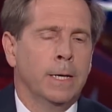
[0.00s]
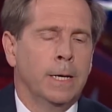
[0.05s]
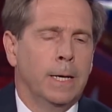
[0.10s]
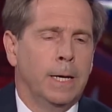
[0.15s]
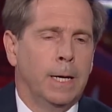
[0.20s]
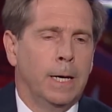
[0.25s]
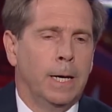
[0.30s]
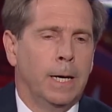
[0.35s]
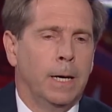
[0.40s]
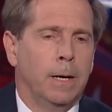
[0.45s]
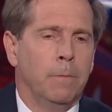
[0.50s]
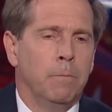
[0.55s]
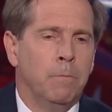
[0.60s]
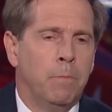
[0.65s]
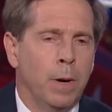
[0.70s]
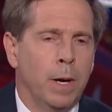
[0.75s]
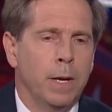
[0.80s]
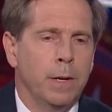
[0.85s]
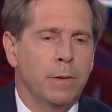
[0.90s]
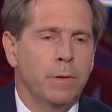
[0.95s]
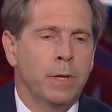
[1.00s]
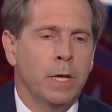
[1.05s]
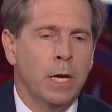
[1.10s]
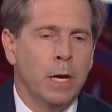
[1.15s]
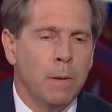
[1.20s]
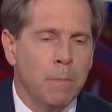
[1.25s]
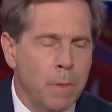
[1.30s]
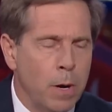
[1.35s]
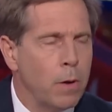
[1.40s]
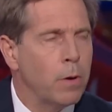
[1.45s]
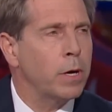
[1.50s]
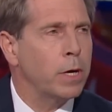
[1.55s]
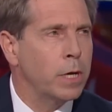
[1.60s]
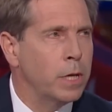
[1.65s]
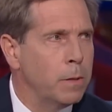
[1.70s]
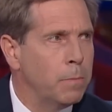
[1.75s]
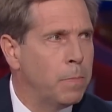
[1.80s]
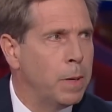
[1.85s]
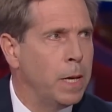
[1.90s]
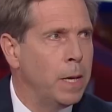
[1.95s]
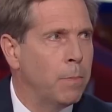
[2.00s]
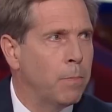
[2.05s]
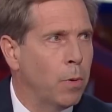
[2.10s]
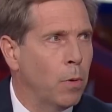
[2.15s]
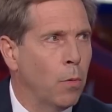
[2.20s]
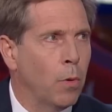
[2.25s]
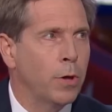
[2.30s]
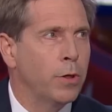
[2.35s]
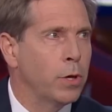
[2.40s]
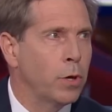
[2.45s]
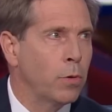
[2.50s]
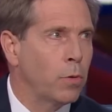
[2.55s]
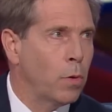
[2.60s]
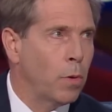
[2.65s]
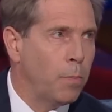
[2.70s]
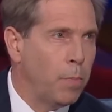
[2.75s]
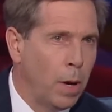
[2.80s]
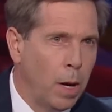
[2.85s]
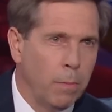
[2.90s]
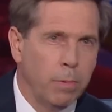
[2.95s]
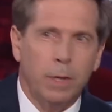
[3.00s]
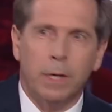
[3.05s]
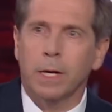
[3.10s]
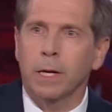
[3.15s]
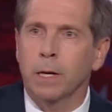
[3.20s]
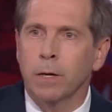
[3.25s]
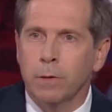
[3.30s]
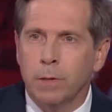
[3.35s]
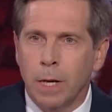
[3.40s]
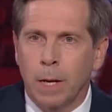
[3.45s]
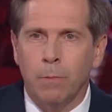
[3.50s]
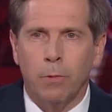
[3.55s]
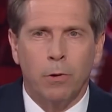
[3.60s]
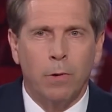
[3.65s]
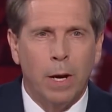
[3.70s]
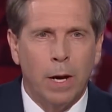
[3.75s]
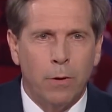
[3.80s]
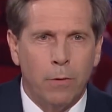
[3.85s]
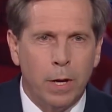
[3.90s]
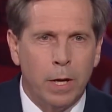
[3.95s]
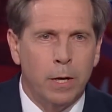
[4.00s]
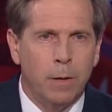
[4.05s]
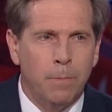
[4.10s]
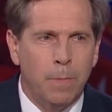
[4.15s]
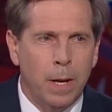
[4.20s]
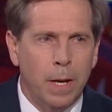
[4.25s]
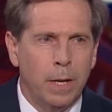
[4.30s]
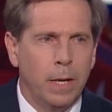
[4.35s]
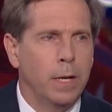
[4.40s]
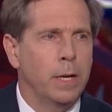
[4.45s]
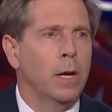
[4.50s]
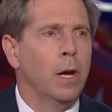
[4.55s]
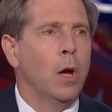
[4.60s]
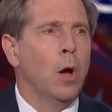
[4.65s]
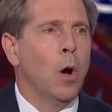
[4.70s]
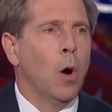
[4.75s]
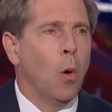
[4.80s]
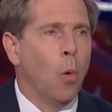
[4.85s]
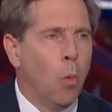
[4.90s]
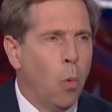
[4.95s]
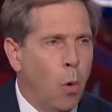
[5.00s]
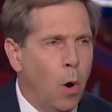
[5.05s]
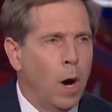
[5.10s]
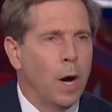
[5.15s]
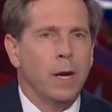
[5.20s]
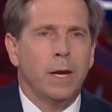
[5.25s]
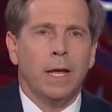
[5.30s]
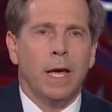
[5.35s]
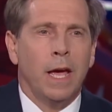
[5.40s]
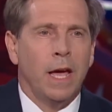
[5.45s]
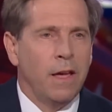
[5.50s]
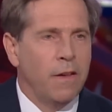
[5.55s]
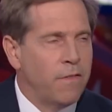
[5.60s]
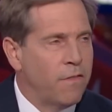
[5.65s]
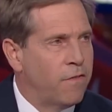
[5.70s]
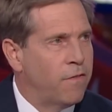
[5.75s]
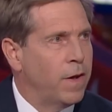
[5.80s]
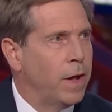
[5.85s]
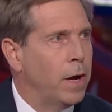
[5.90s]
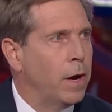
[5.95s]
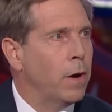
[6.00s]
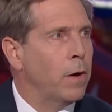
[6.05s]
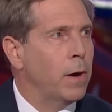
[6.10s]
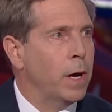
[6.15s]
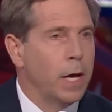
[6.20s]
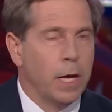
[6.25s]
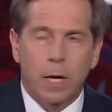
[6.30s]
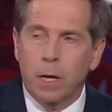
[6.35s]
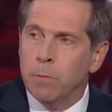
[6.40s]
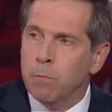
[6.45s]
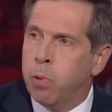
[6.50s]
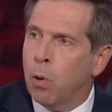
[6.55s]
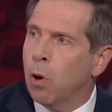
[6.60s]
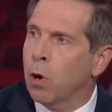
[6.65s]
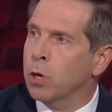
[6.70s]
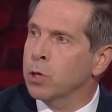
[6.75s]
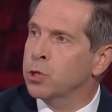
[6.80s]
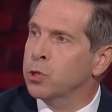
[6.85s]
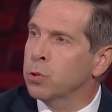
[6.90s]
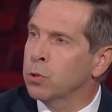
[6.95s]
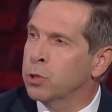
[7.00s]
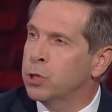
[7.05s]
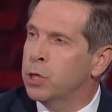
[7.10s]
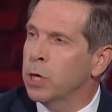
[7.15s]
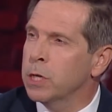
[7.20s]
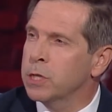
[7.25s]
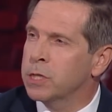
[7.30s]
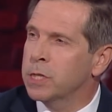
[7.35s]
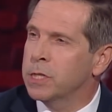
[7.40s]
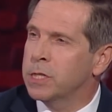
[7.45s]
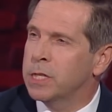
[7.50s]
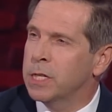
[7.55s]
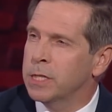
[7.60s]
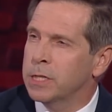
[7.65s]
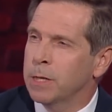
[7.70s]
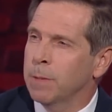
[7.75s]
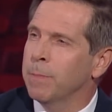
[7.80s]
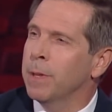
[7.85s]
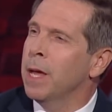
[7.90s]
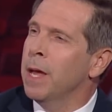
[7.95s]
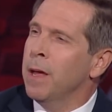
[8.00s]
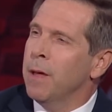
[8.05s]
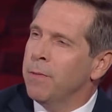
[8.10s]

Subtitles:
But the American people, whether you're a Republican or Democrat or independent, want a fair and impartial justice system.